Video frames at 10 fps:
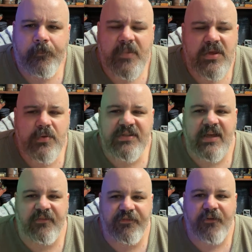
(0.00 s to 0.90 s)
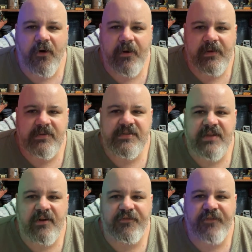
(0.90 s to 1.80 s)
You said farted
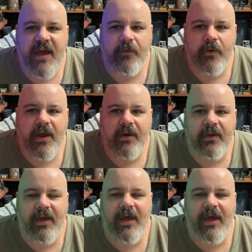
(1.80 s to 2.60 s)
instead of fat red.